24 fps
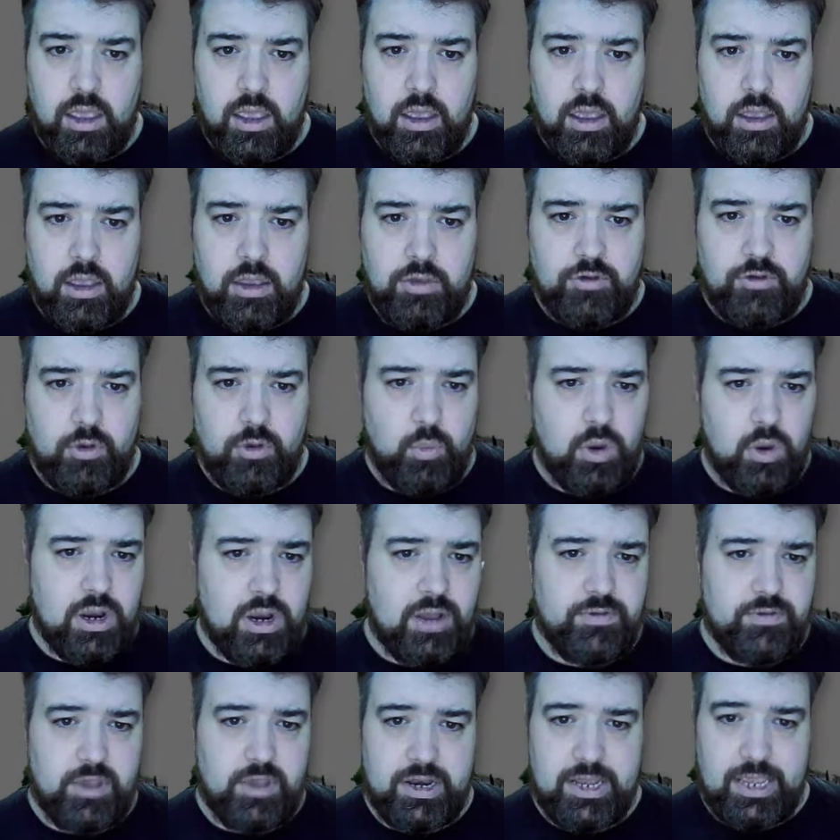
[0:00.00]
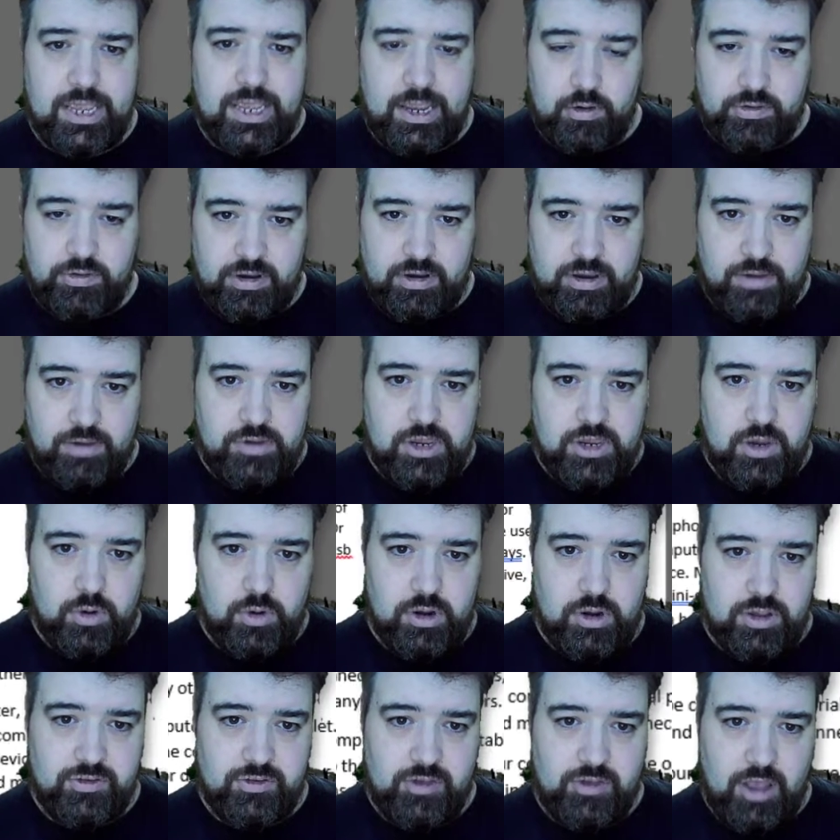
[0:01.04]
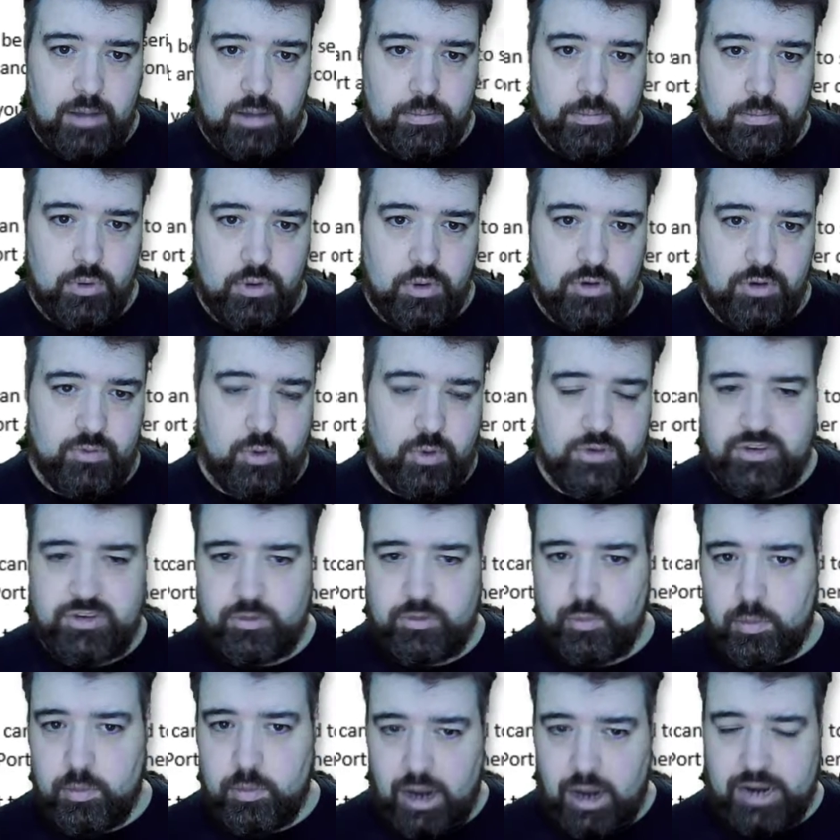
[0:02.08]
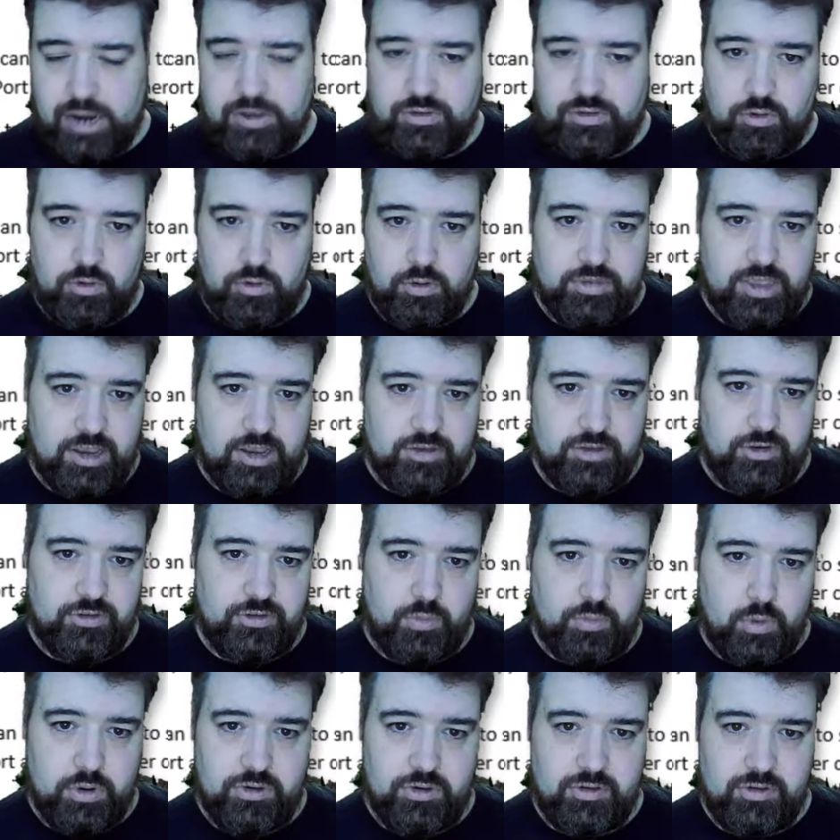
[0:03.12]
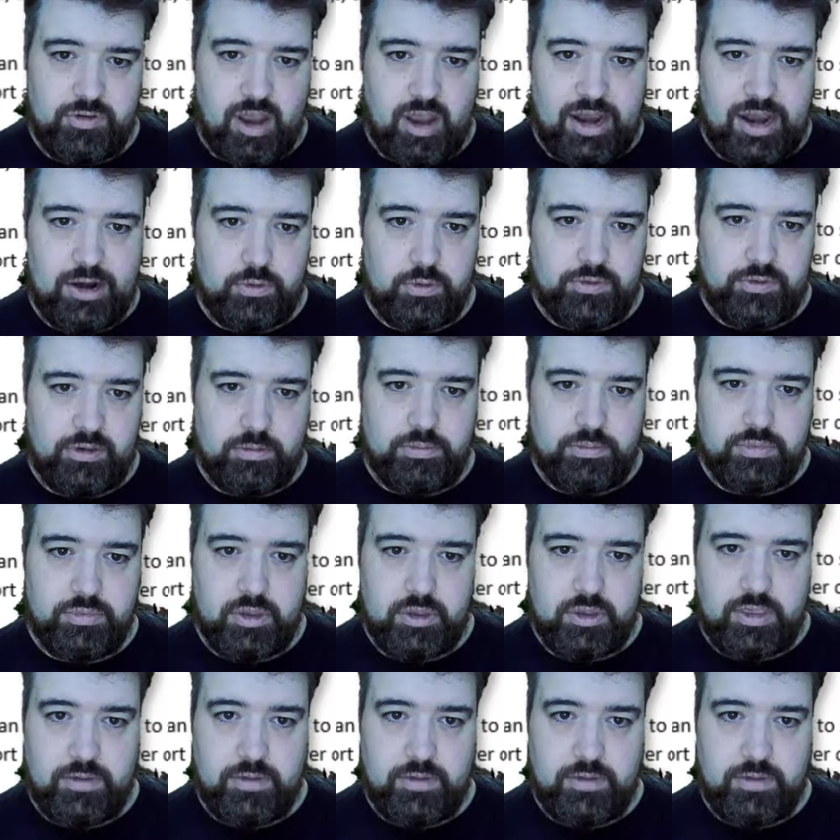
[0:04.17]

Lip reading: So what I've done here is I've given you an example of what someone might do if they just want to title something.